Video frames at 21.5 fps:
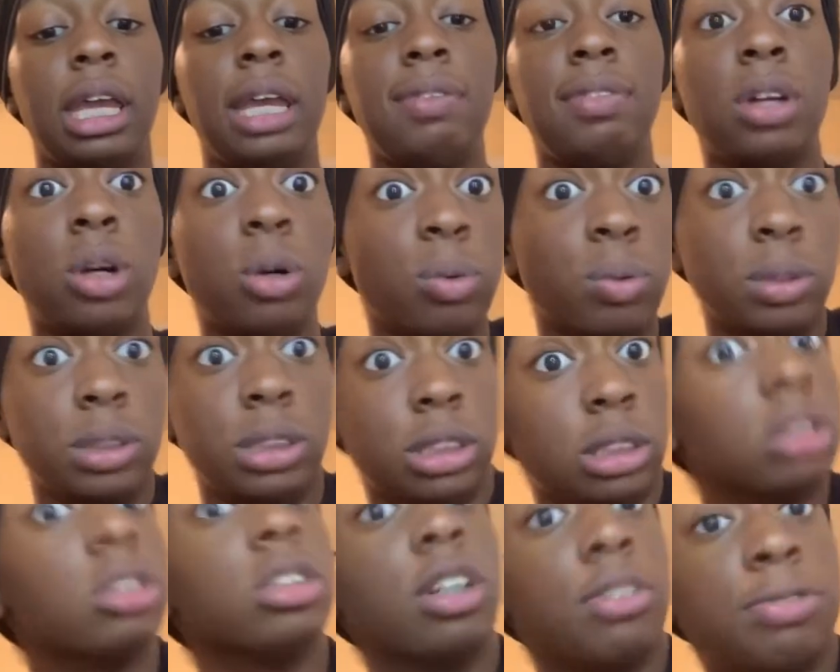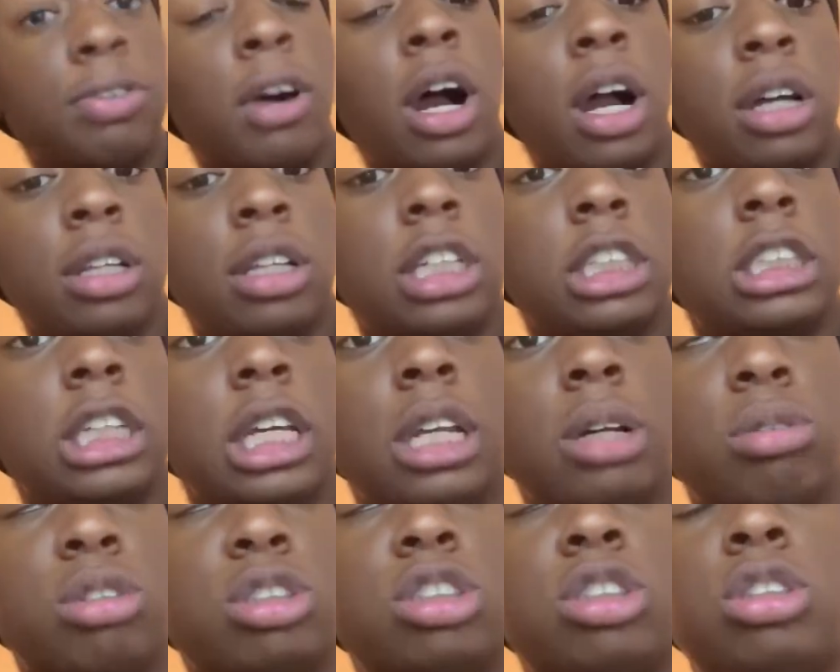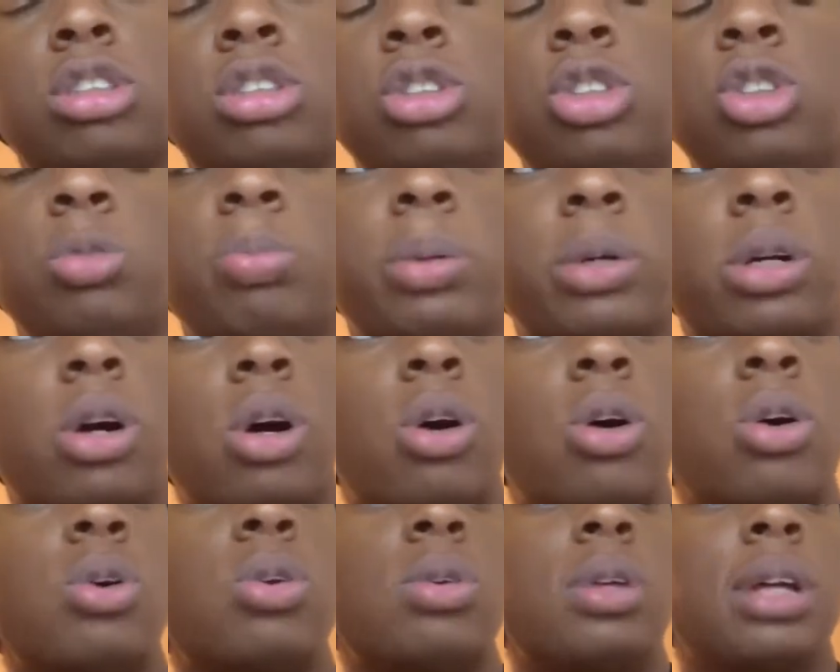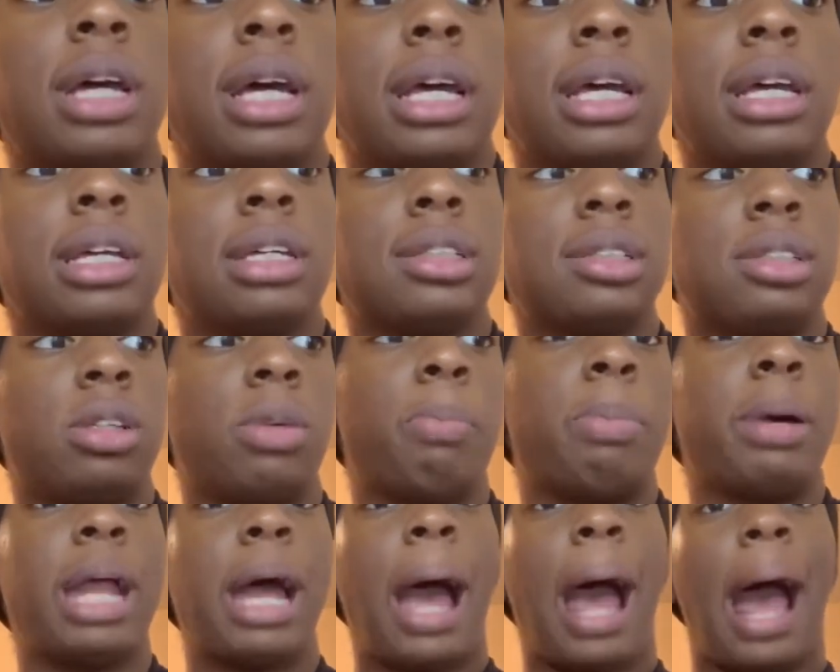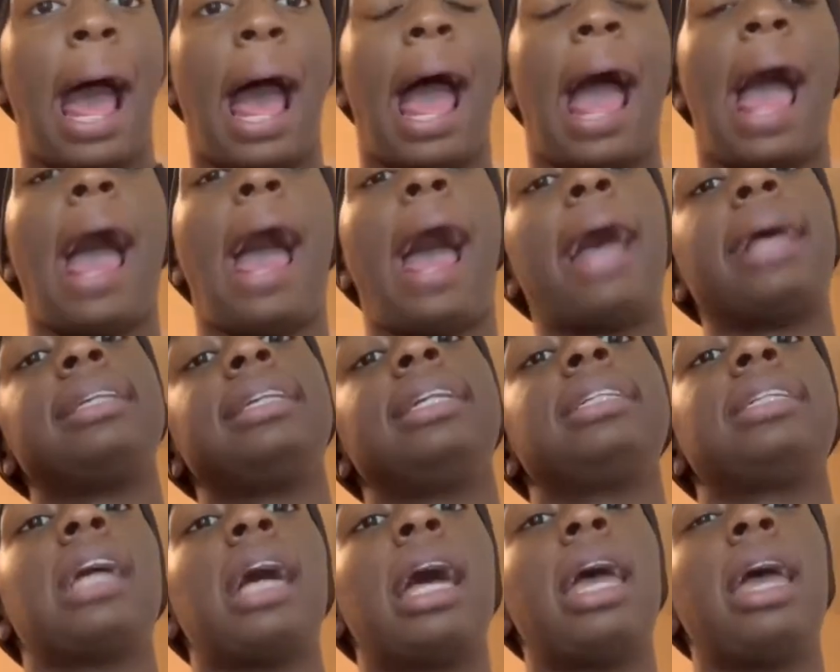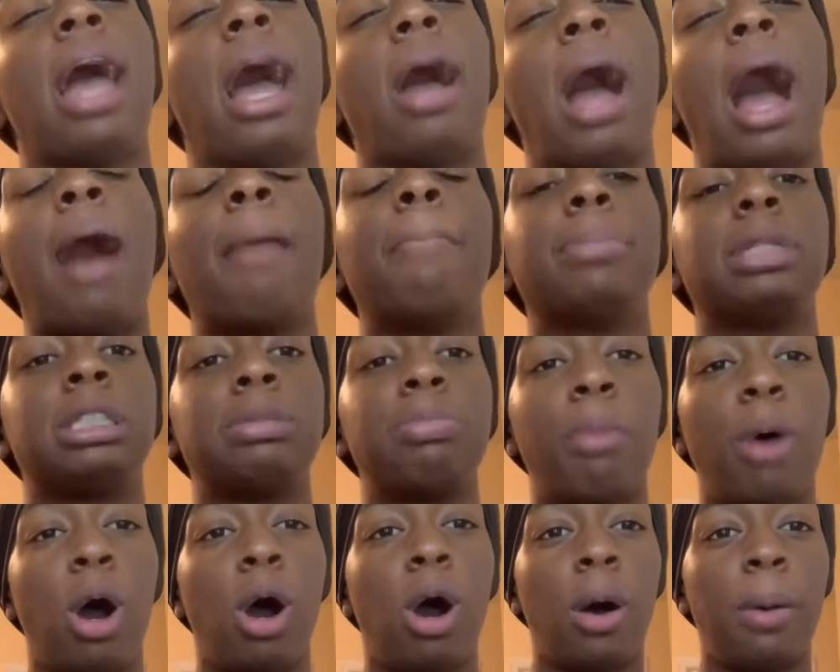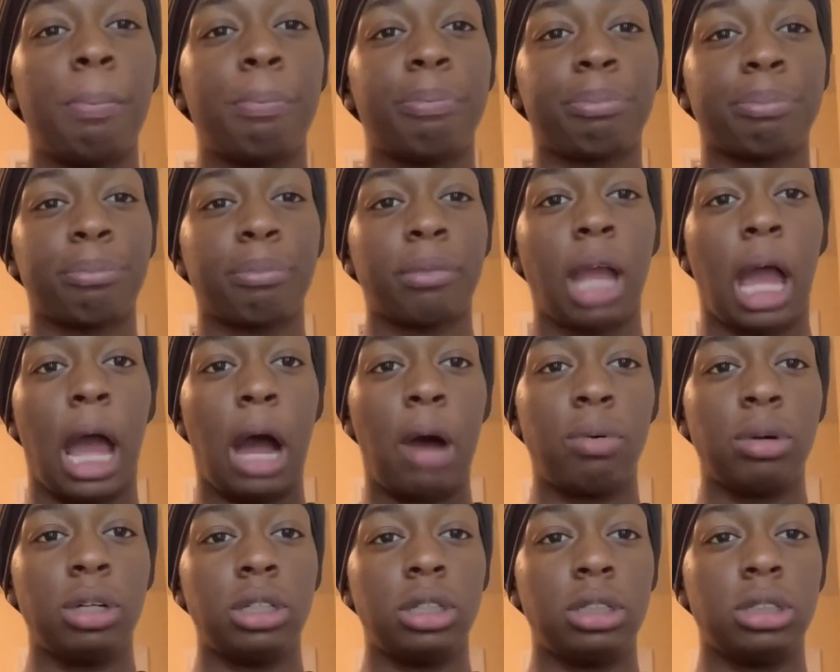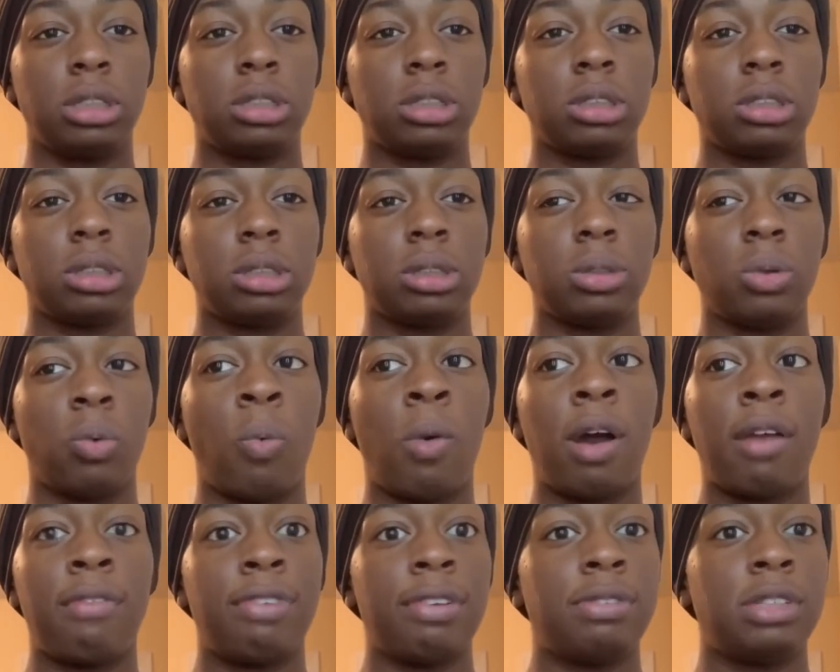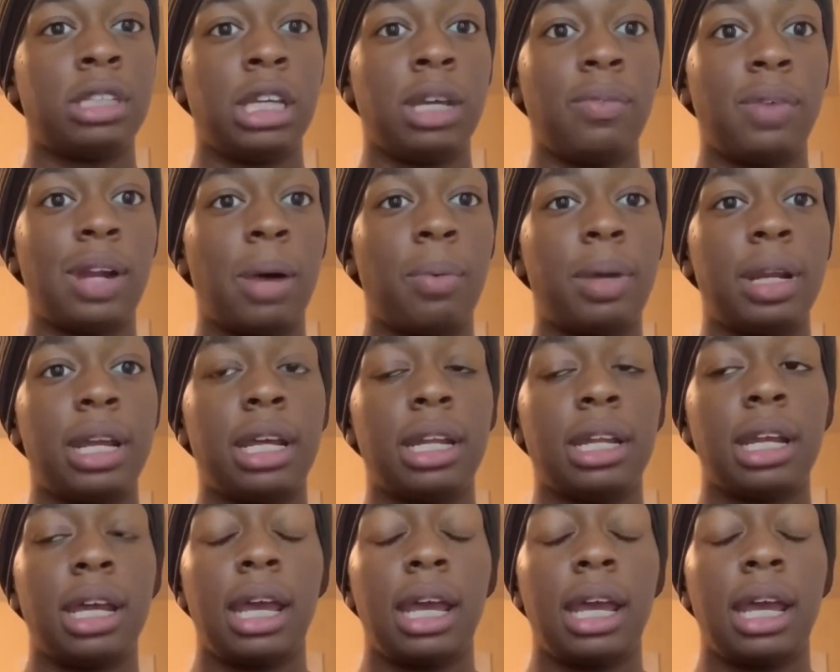though it was the farthest and it was super cold. So, but since I'm small, I was 115 when I went in.